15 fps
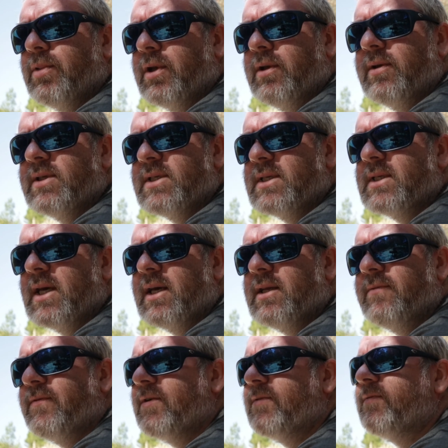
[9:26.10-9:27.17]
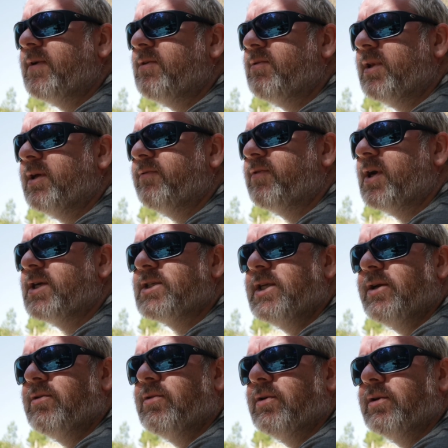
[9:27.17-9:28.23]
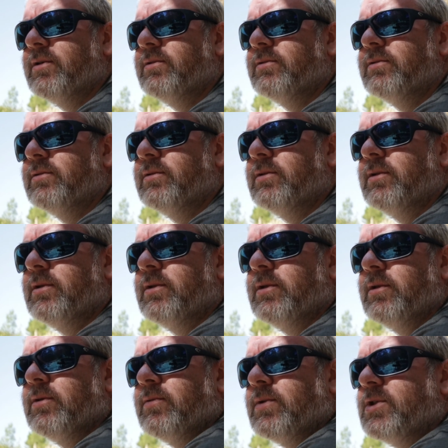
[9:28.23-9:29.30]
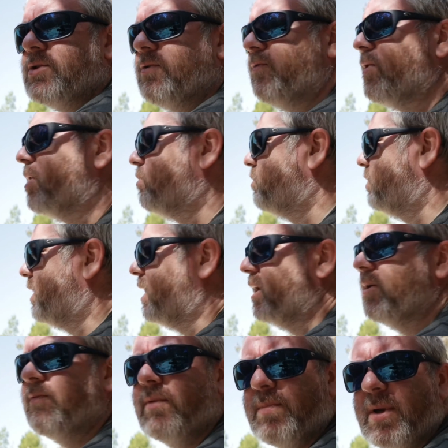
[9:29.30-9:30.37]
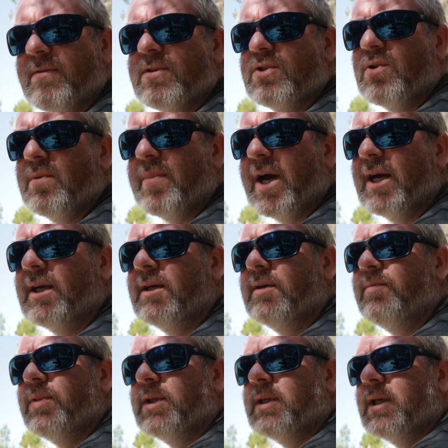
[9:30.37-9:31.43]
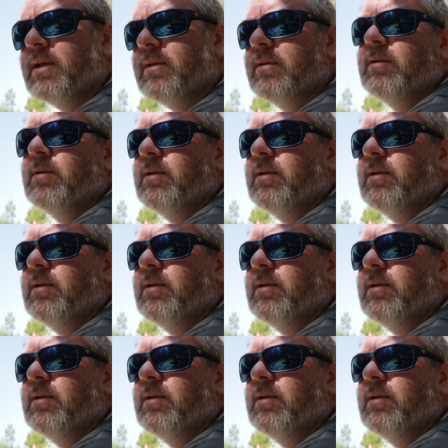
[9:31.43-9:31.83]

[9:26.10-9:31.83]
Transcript: But as I said, if I feel really fresh later on, so far I'm okay. I've a bit of sore back, but then